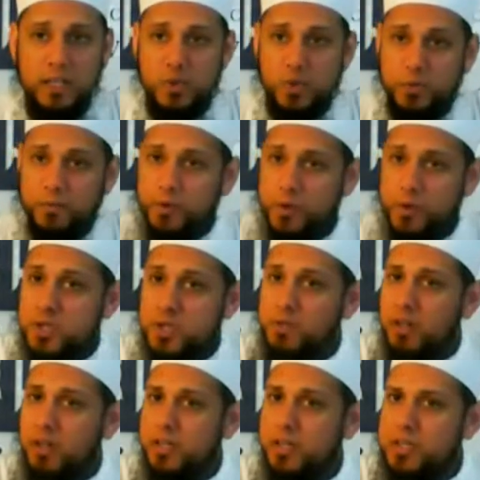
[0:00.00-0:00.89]
So first
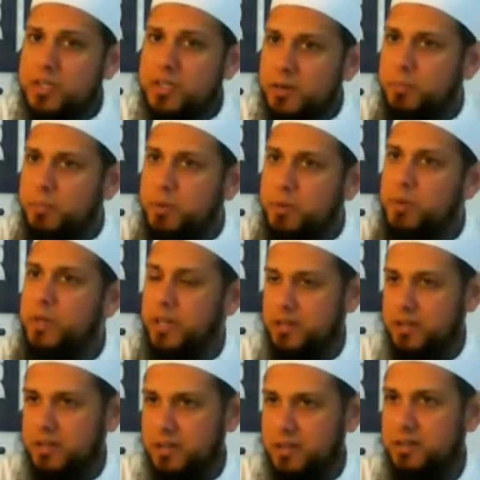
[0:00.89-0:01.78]
of all, it's
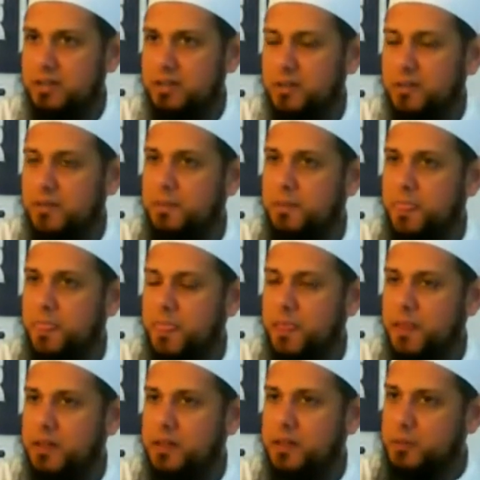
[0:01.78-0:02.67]
therapeutic
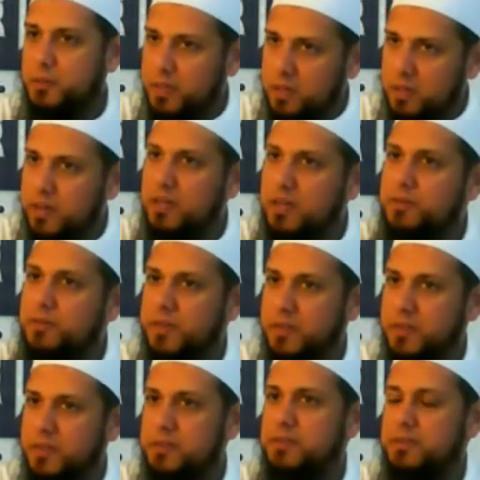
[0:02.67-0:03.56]
to be
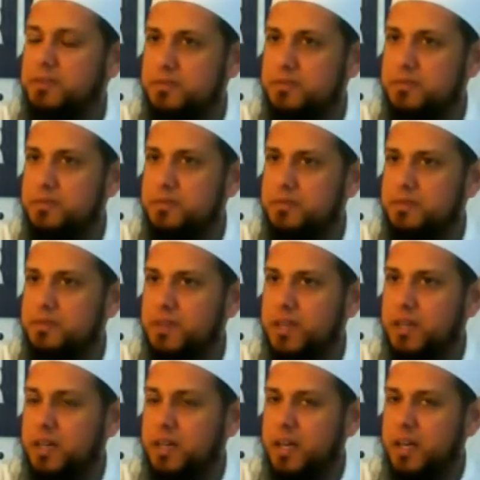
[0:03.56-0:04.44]
grateful.
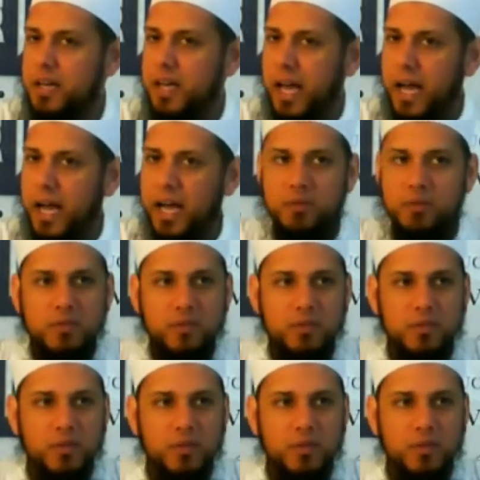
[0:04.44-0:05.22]
And